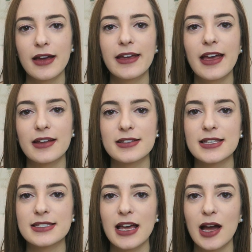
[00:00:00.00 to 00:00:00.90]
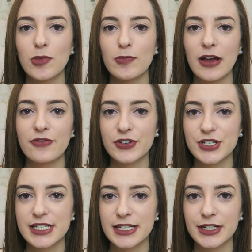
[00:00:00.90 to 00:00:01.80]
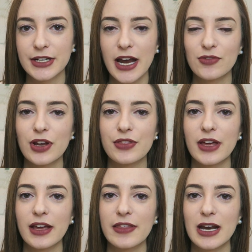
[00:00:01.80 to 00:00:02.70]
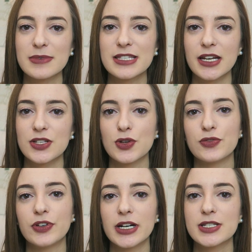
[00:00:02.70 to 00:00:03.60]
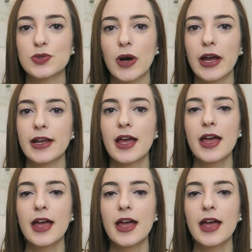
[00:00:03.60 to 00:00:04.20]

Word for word: Again, since I'm on my first year, everything that I'm studying so far is quite